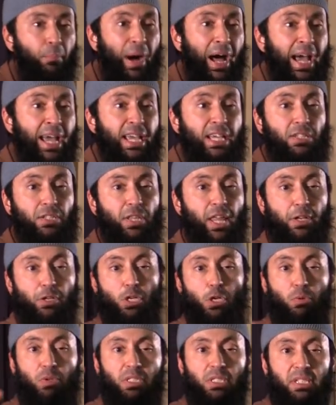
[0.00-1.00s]
buys the
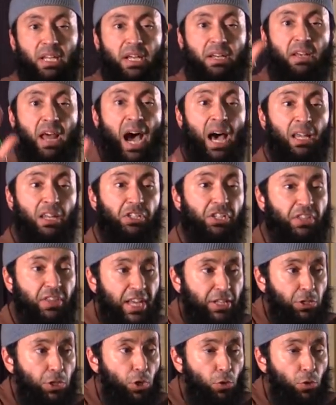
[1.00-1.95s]
newest technology that